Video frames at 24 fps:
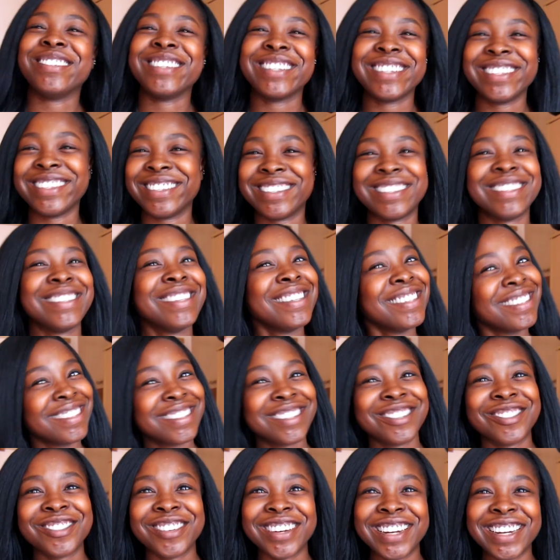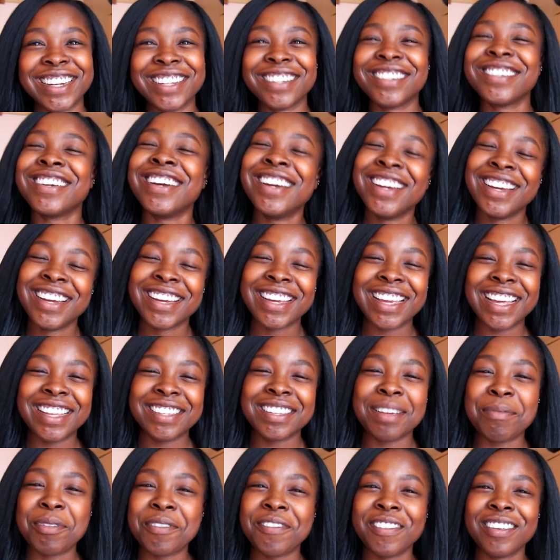Because it was strange. Yeah,
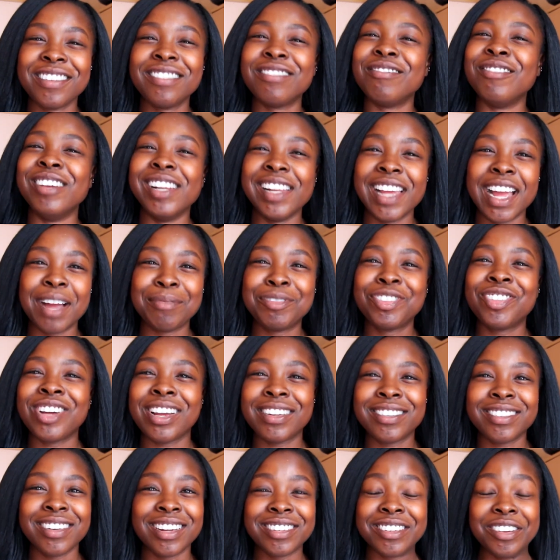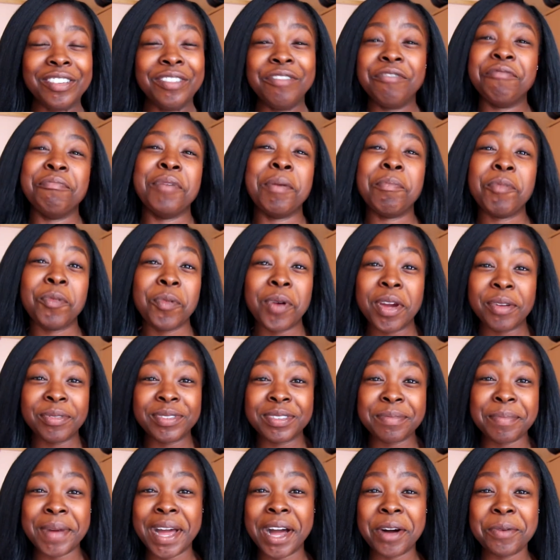some of it was really abstract and I don't even remember what it
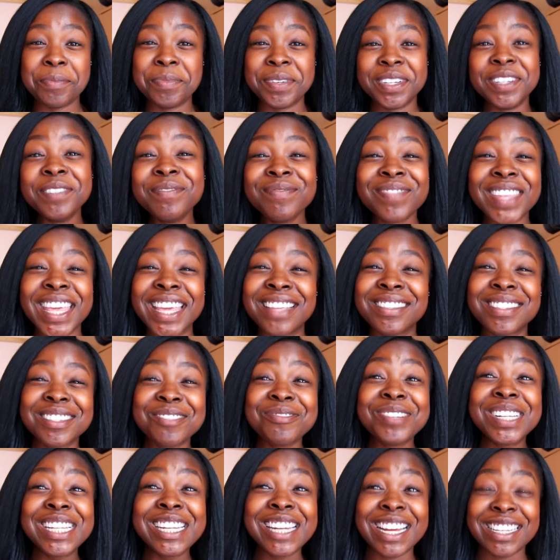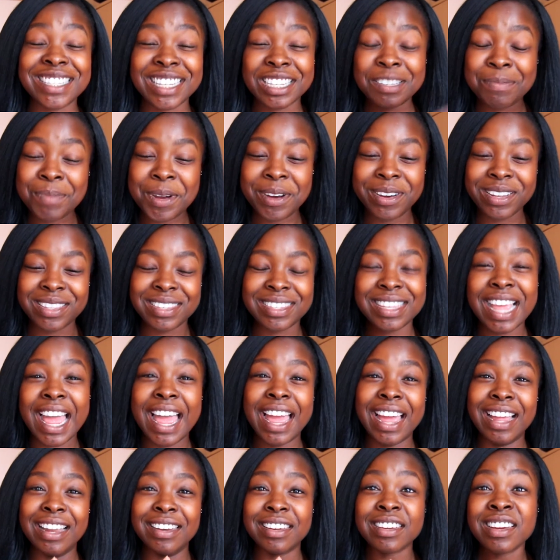was about, but it's a really nice experience
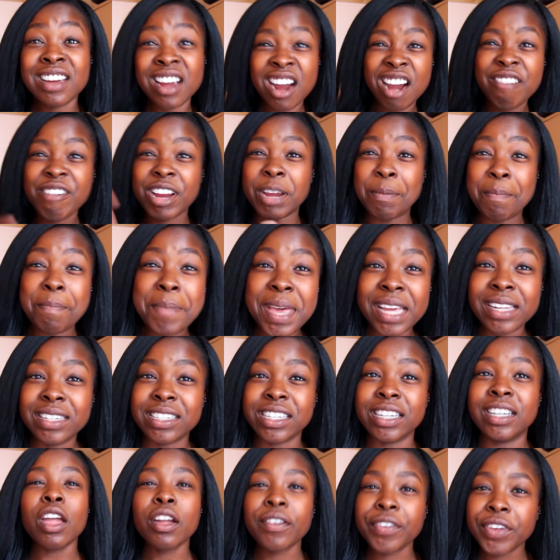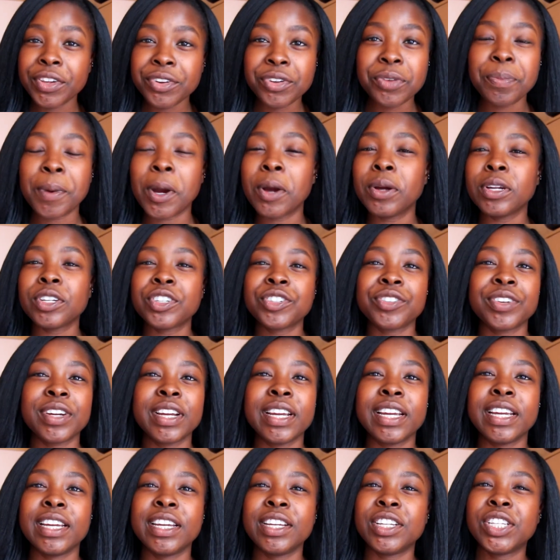and I recommend it. If you do
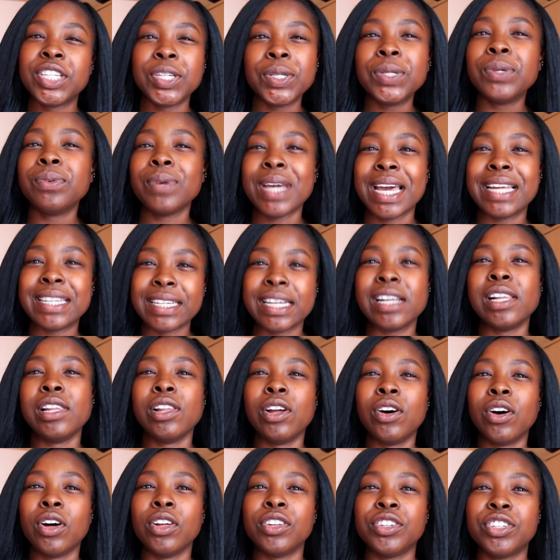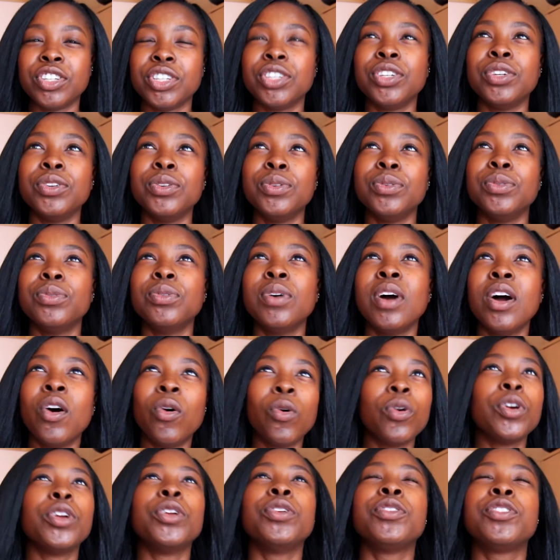poetry, do you edit a lot? Do you,
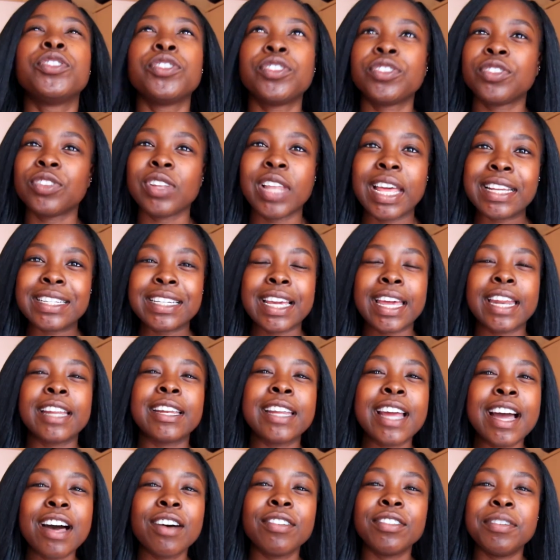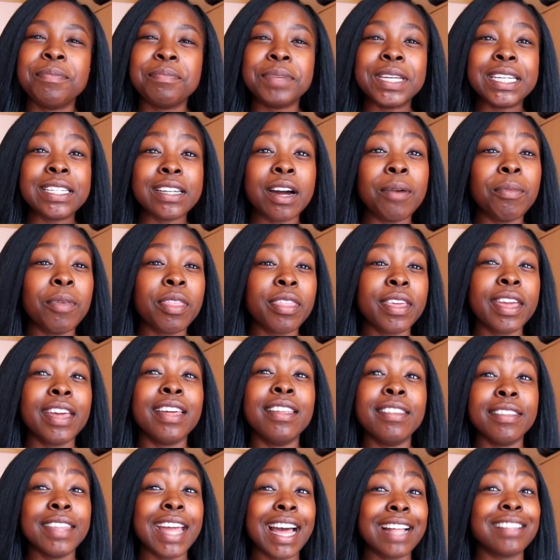or you just like to get it down and be done with it
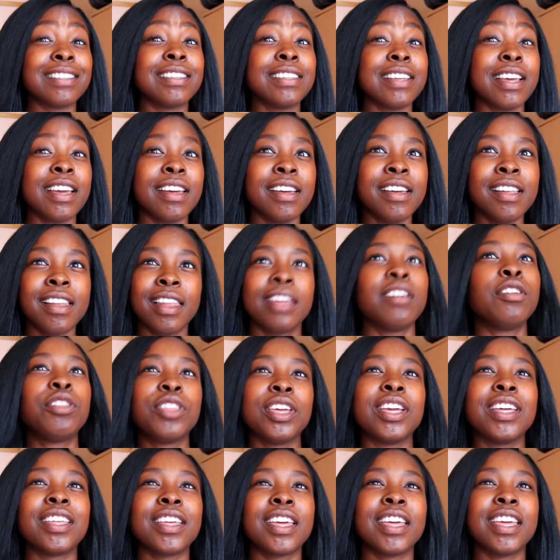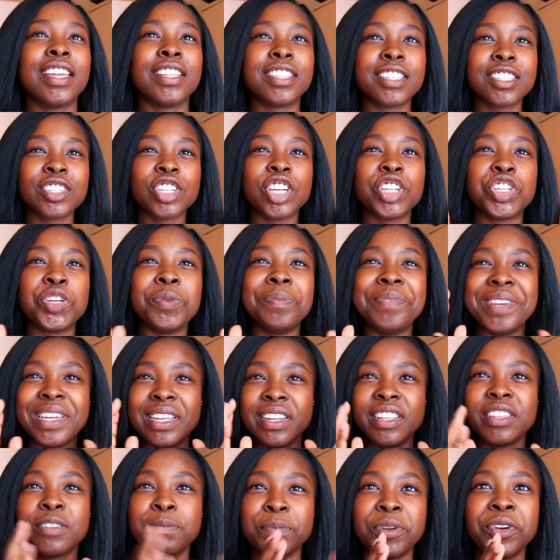and that's it? Like you think it should be
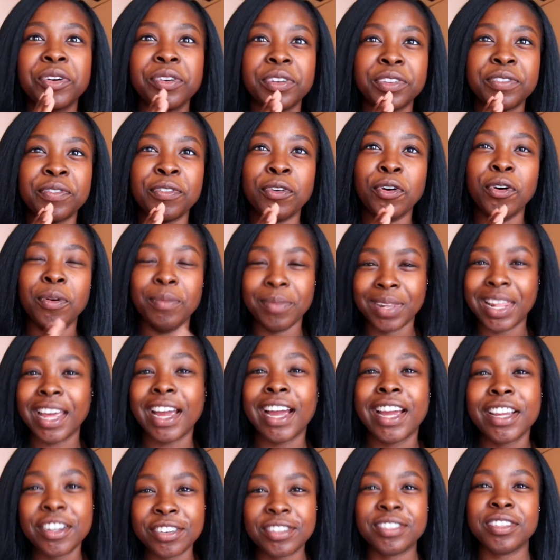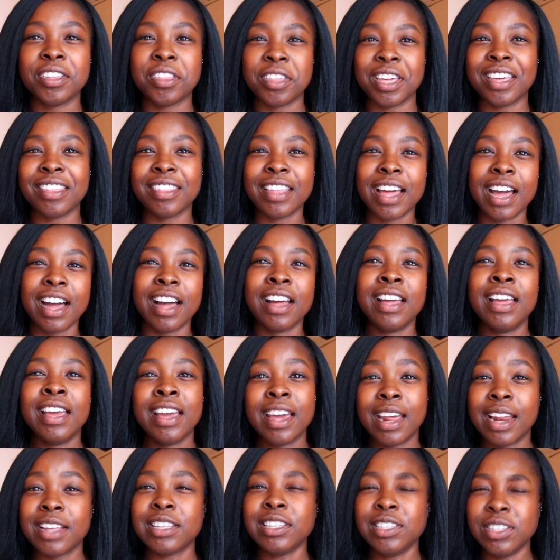in its purest form. Like I used to think that,
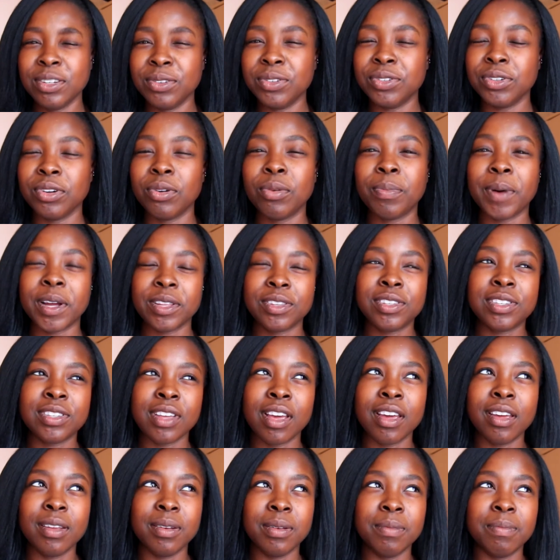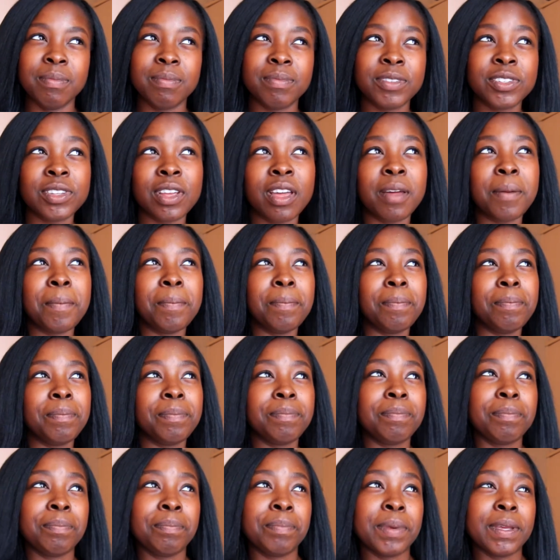and I still do about certain
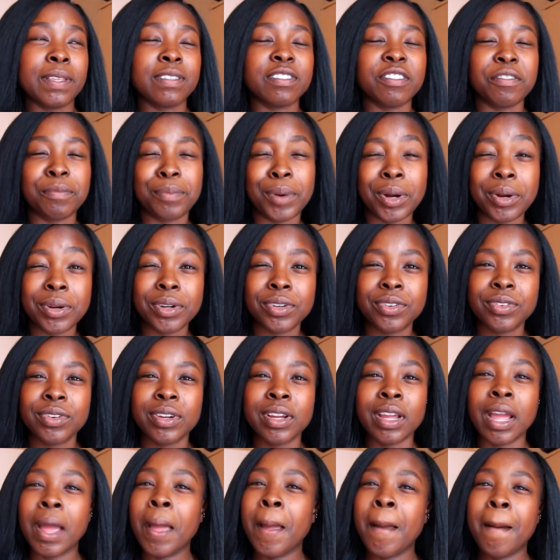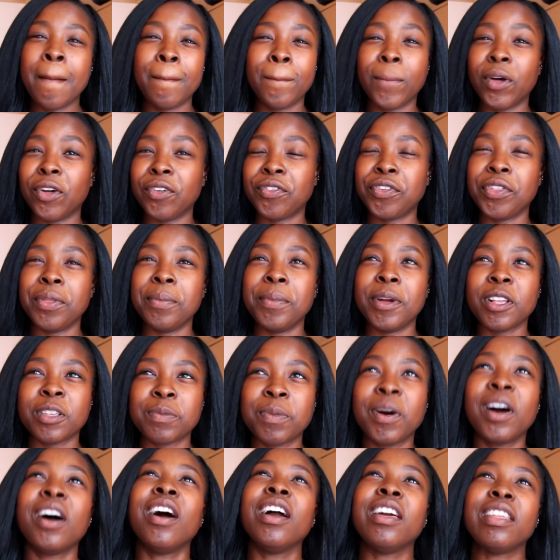bits of poetry, but for the
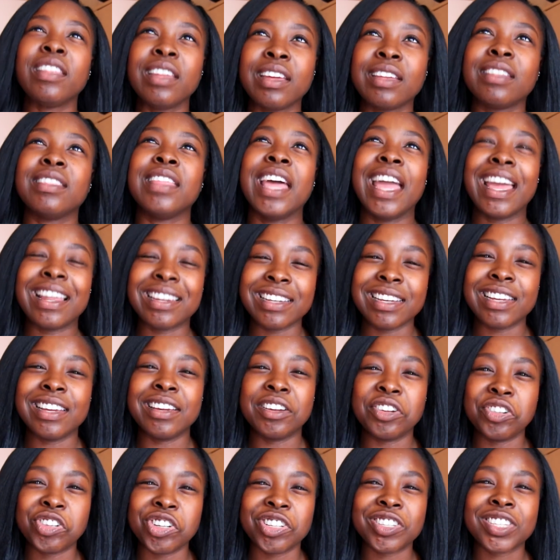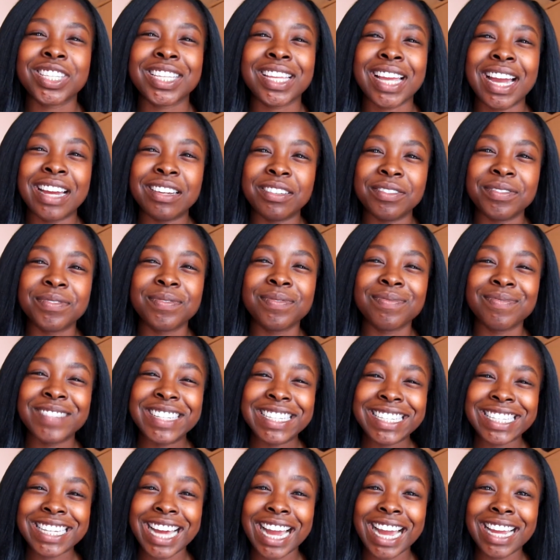most part, I think the editing just kind of
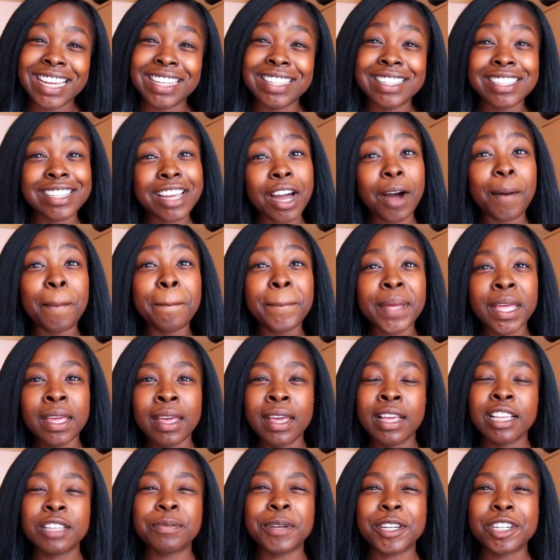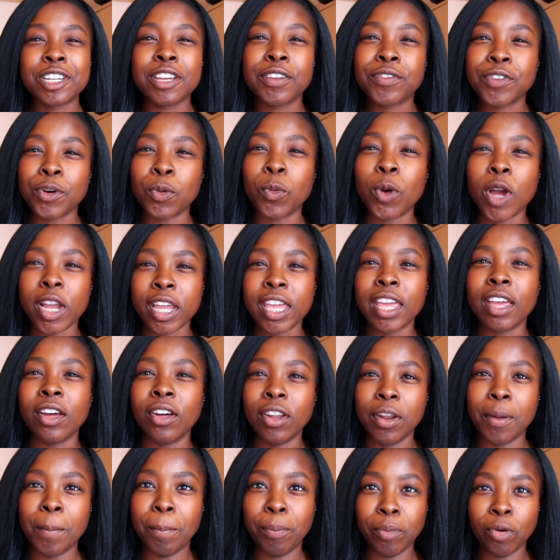tightens it up, especially if you're working
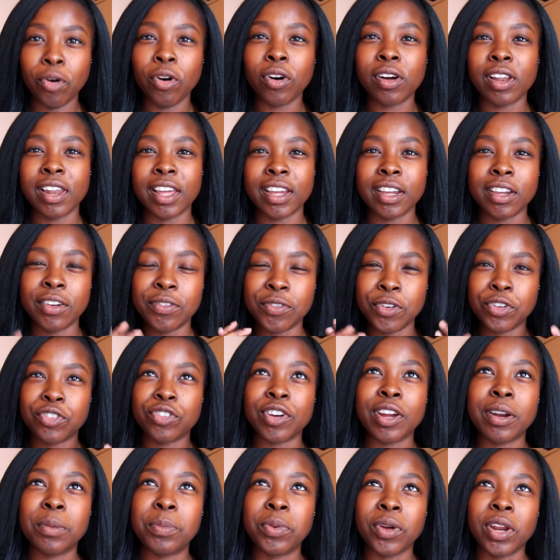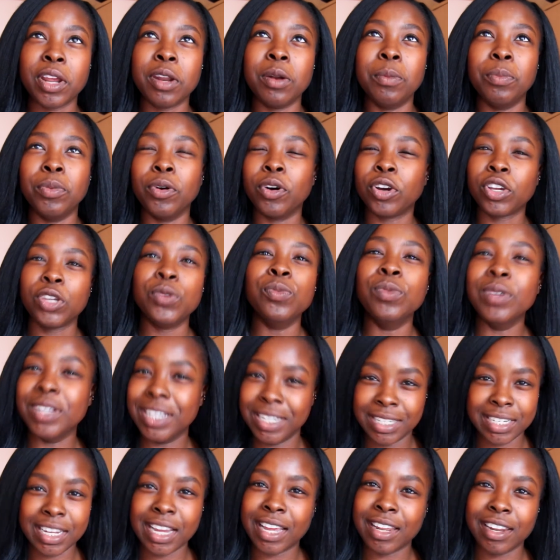on a book. Like if you're trying to put it in a book, you
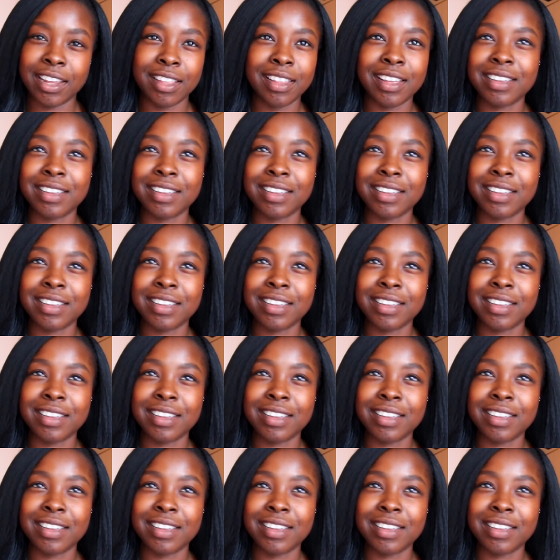need to edit.